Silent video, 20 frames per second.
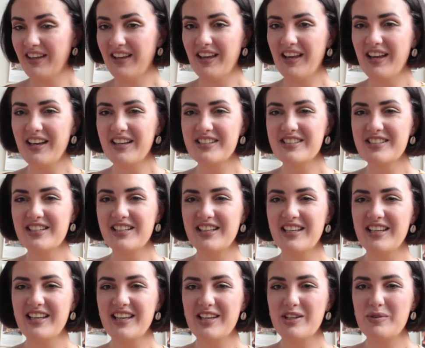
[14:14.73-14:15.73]

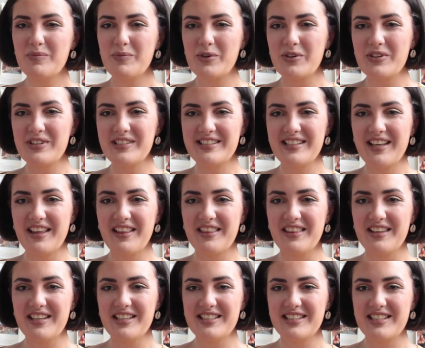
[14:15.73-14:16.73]
Actually, in person,
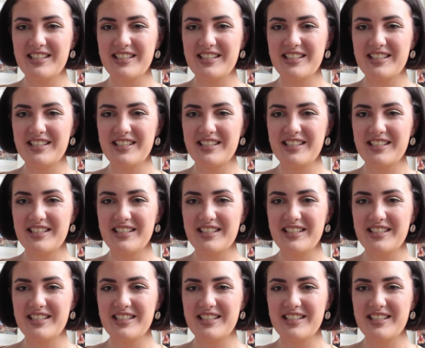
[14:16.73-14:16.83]
this